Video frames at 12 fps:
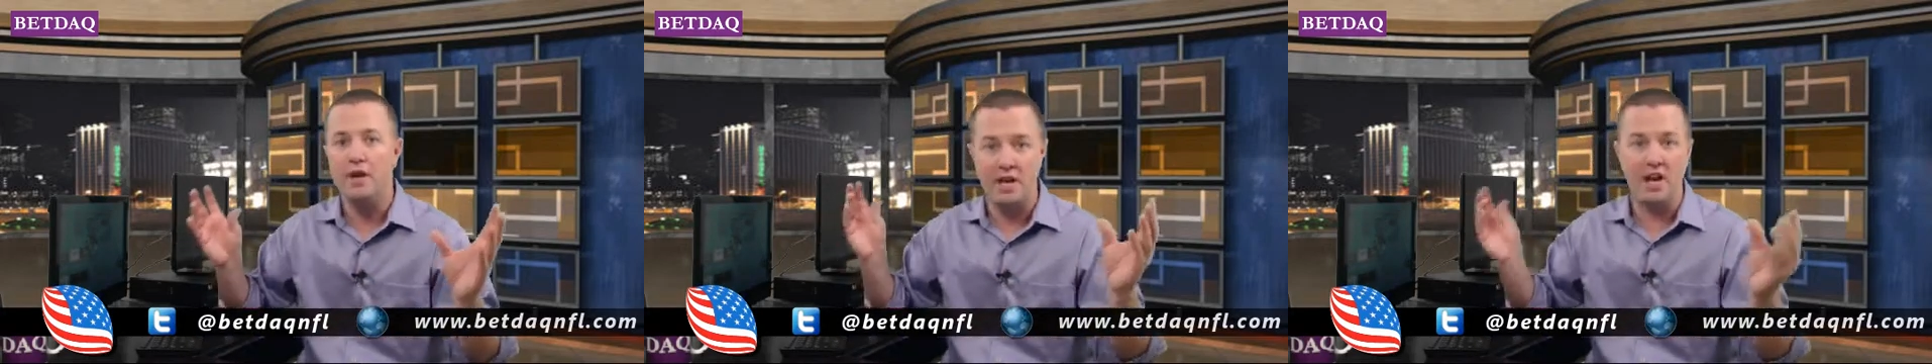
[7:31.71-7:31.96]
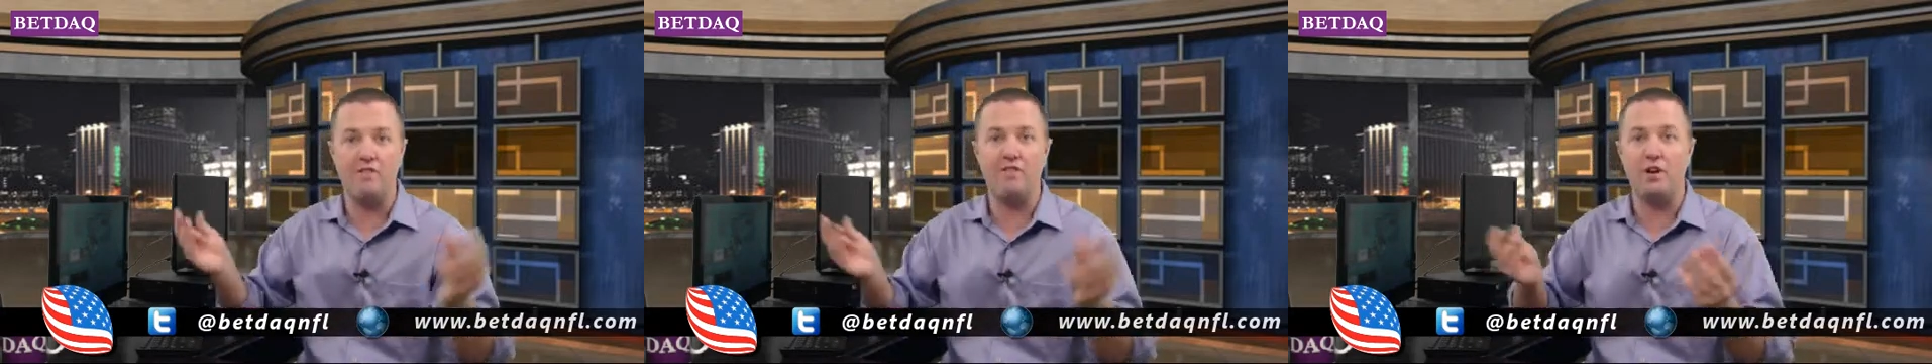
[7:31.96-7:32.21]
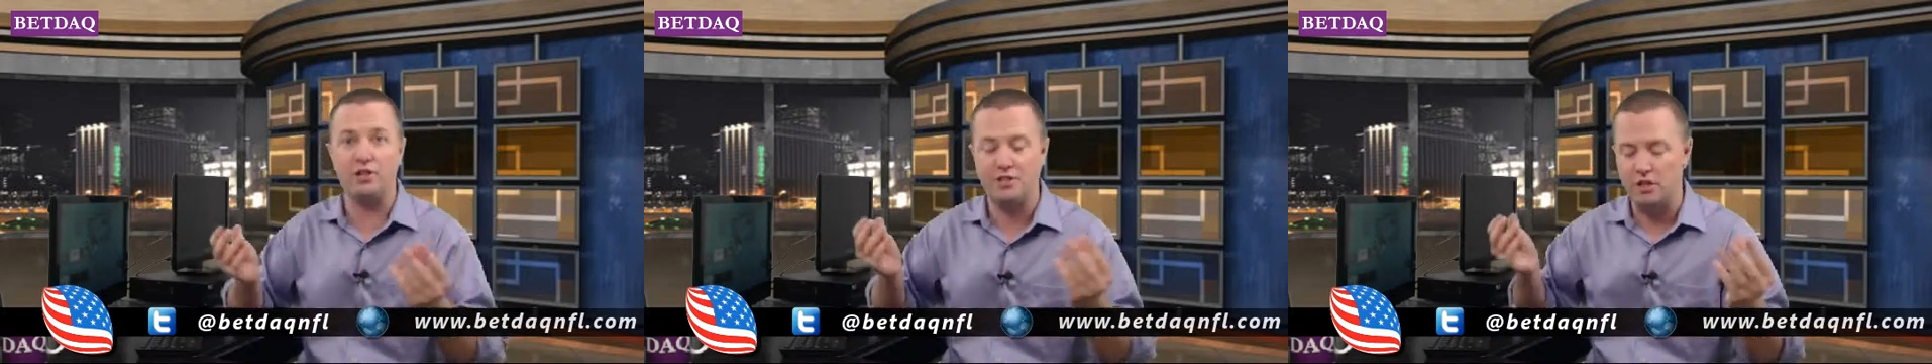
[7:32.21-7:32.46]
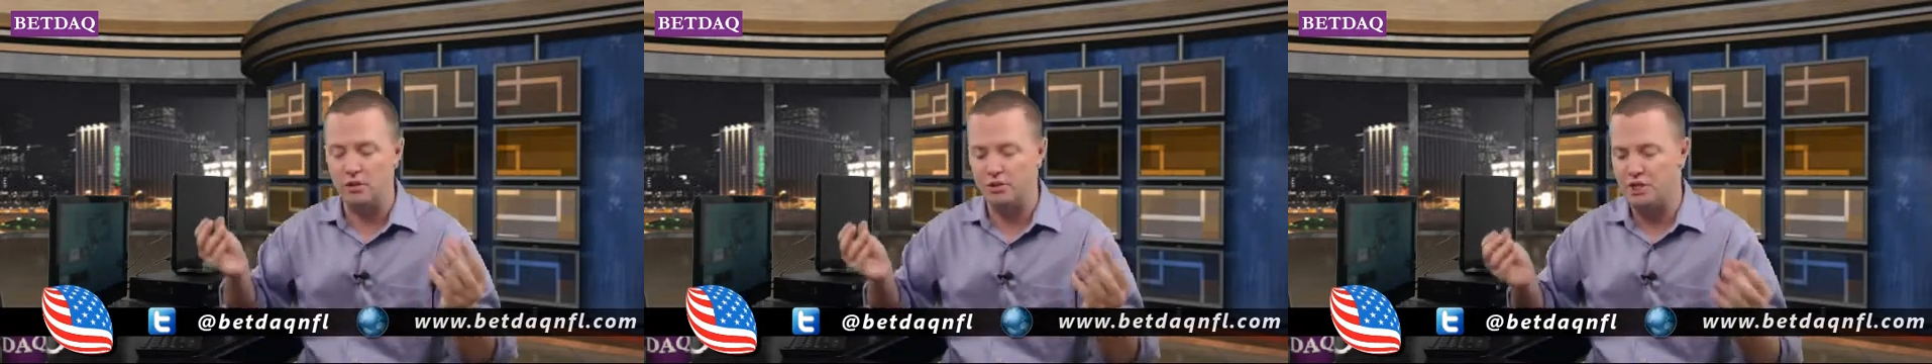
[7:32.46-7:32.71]
NFL
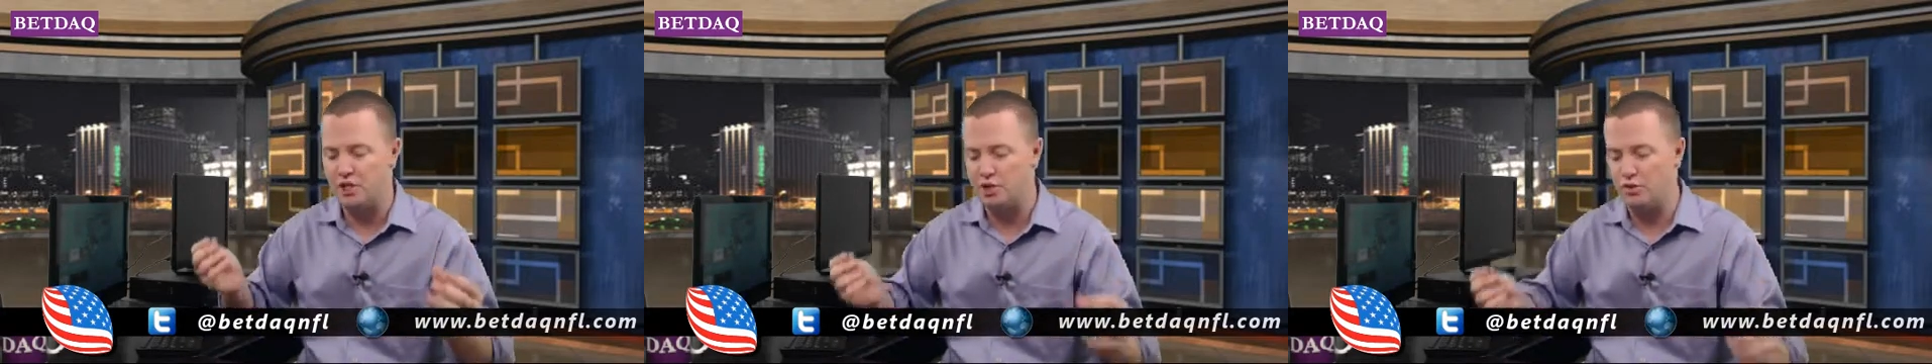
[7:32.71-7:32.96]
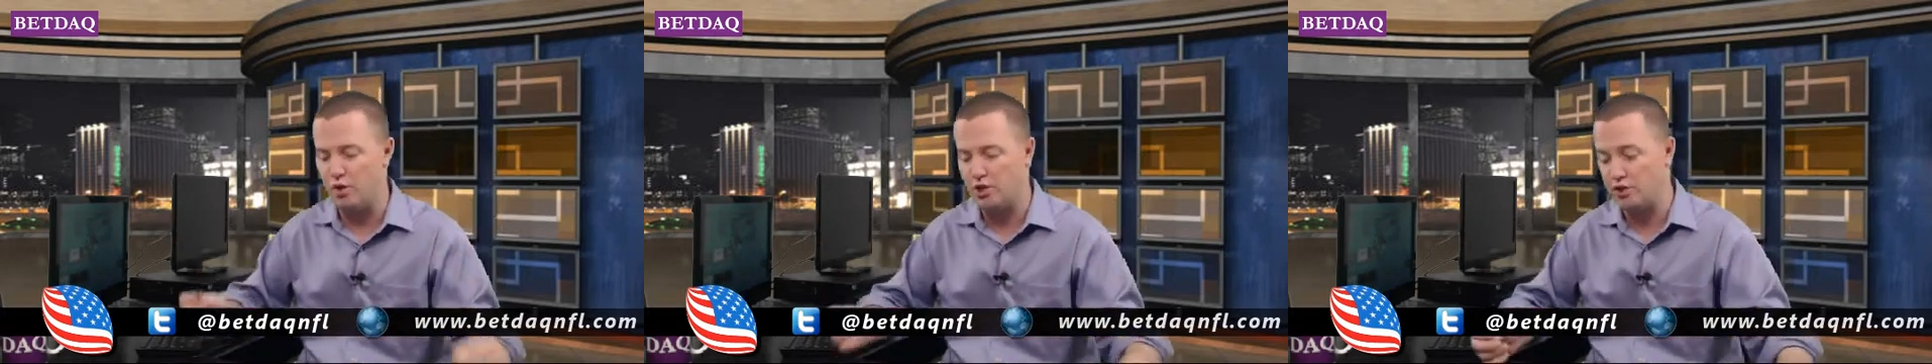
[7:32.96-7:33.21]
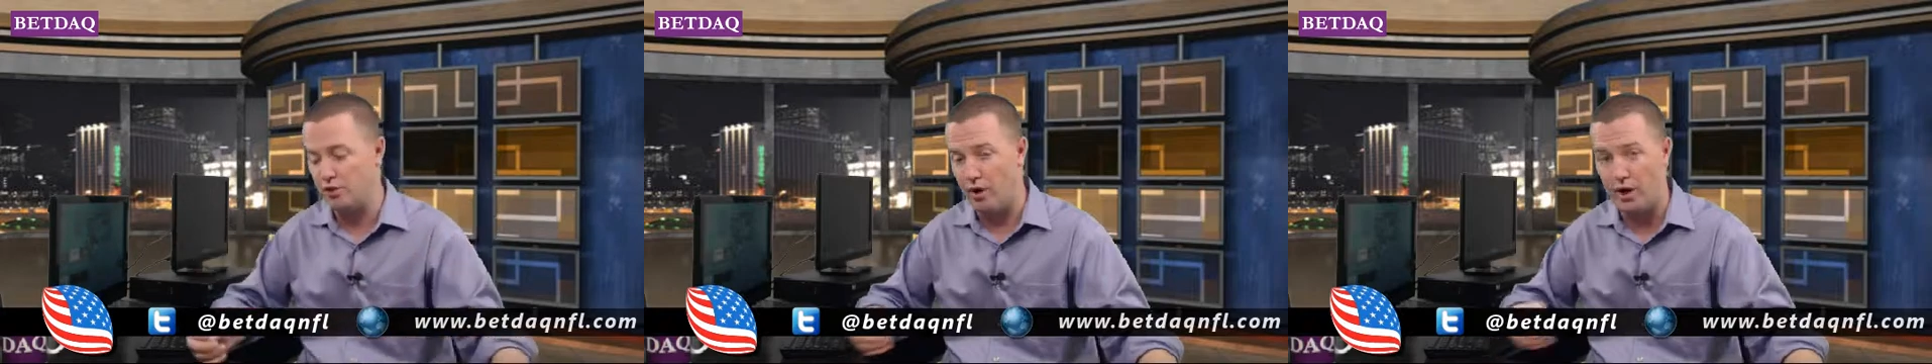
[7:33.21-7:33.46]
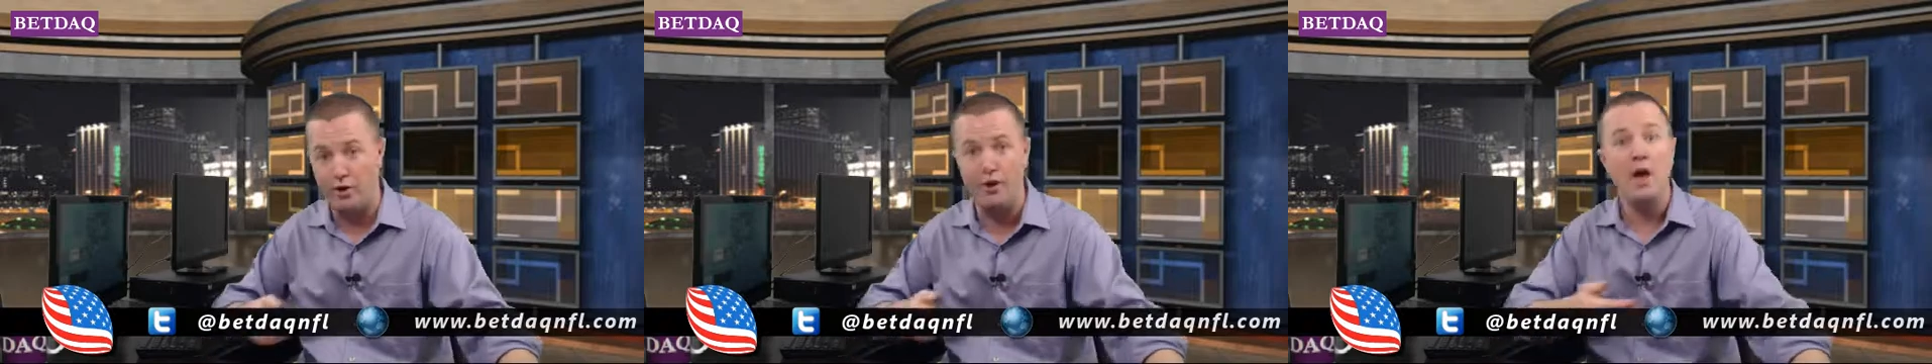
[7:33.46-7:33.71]
single-season rushing
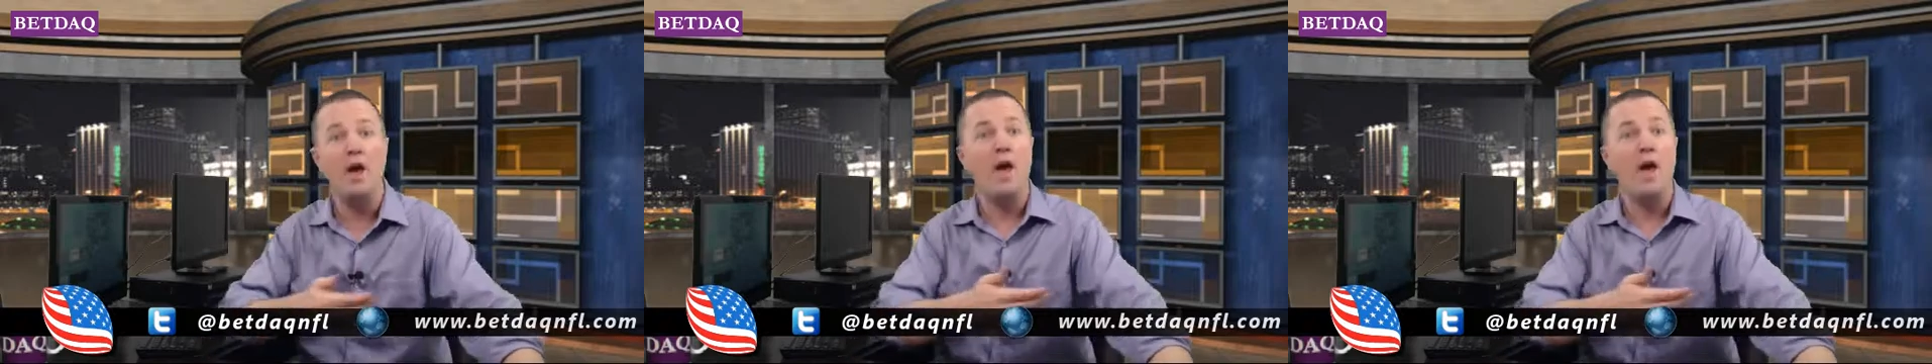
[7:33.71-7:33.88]
record.